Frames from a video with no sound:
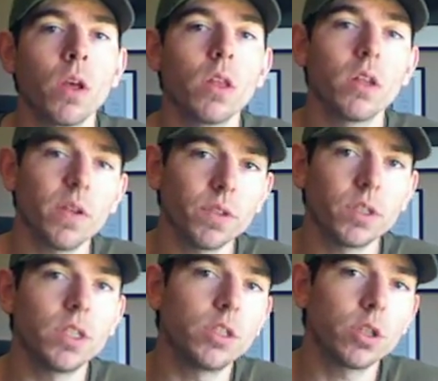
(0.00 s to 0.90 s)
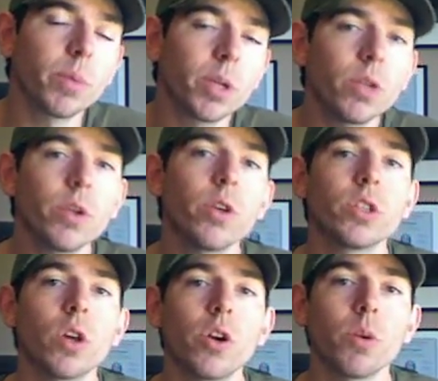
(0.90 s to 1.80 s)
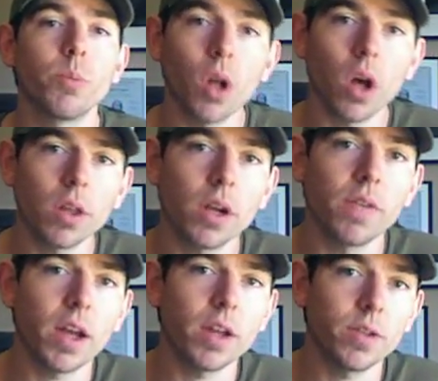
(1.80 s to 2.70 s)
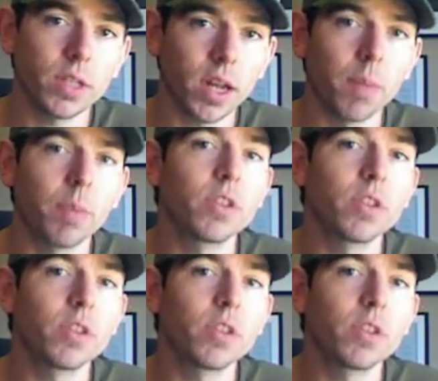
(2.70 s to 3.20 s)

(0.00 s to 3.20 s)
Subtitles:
The difference is you're going to be doing yours on your blog that I've had you set up.